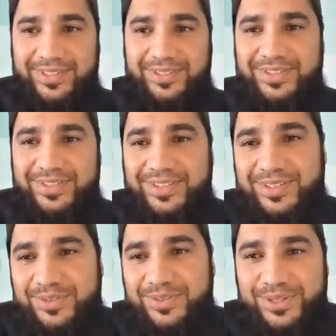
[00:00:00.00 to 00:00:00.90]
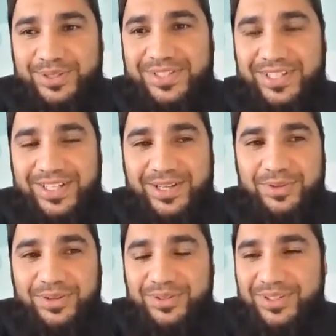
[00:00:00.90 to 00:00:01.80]
Wa alaikum salam wa
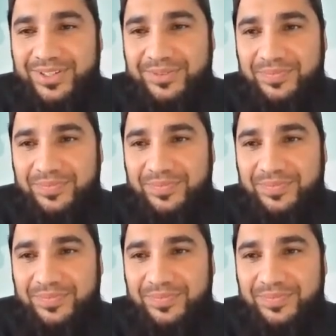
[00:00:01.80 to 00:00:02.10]
rahmatullah.